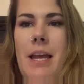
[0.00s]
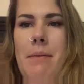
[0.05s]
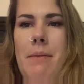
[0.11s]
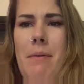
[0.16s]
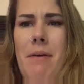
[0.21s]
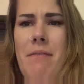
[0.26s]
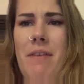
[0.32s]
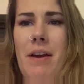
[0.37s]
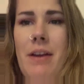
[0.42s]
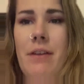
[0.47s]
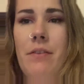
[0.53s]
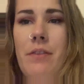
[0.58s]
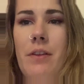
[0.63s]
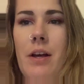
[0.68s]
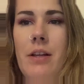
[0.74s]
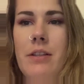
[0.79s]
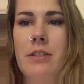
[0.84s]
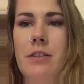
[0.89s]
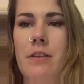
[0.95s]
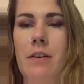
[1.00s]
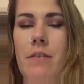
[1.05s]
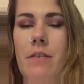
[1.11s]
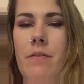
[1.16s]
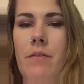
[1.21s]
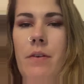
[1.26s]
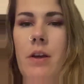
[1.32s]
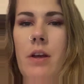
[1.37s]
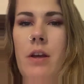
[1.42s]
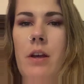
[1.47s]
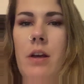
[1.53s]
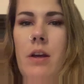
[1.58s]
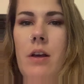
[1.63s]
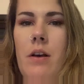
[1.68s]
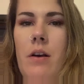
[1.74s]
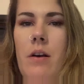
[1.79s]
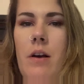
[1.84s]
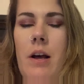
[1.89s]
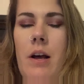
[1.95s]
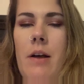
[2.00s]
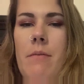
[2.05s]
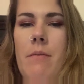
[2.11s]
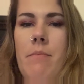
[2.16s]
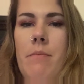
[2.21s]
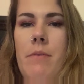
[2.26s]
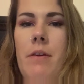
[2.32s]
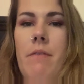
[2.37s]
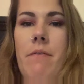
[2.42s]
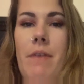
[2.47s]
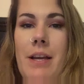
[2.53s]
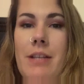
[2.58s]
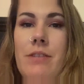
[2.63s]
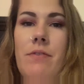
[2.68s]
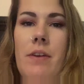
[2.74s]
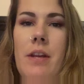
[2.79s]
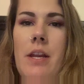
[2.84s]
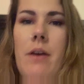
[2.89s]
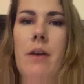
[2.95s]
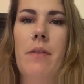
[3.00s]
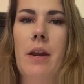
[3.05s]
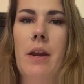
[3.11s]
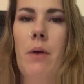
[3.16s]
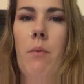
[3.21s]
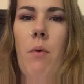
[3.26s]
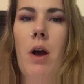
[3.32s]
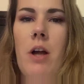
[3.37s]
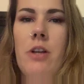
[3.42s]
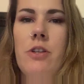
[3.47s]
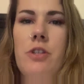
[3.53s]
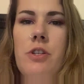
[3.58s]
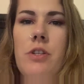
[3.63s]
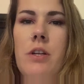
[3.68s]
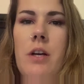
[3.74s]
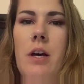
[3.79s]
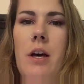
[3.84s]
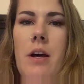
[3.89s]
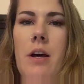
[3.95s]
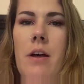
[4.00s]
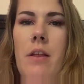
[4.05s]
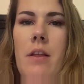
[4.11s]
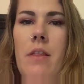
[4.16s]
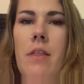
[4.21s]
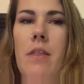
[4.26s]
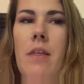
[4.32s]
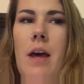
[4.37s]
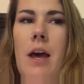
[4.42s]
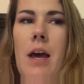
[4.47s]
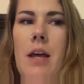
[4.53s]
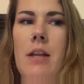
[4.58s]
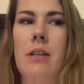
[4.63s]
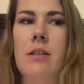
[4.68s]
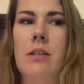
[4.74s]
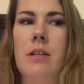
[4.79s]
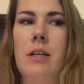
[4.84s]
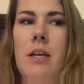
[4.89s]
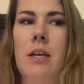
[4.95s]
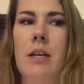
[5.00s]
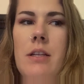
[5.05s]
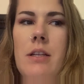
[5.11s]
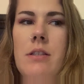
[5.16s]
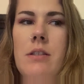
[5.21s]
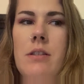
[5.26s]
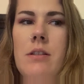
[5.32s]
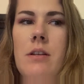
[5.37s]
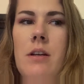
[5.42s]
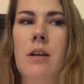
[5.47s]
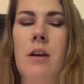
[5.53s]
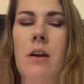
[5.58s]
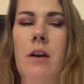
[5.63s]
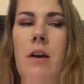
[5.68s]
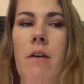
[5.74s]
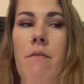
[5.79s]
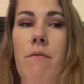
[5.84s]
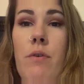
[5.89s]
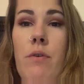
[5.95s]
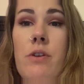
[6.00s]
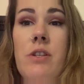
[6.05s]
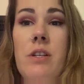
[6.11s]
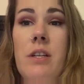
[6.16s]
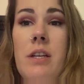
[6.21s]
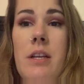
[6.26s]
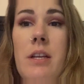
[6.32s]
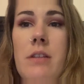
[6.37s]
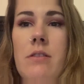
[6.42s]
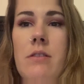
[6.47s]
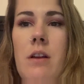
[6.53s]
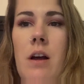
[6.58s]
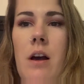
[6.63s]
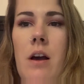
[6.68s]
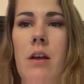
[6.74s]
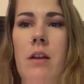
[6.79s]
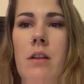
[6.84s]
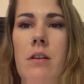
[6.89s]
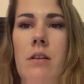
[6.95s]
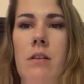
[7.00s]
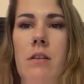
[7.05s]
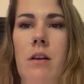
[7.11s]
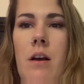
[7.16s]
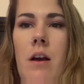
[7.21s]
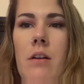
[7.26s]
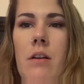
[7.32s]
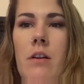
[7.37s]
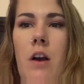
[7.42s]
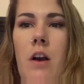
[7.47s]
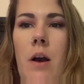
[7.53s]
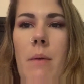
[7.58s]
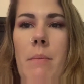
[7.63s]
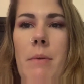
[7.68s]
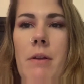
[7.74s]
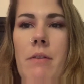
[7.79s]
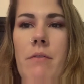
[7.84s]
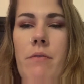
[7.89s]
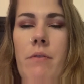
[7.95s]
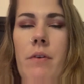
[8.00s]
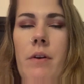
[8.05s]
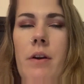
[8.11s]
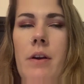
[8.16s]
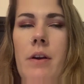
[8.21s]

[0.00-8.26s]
I just was kind of explaining in this kind of area in the world that kidnapping marriages happen, and they're trying to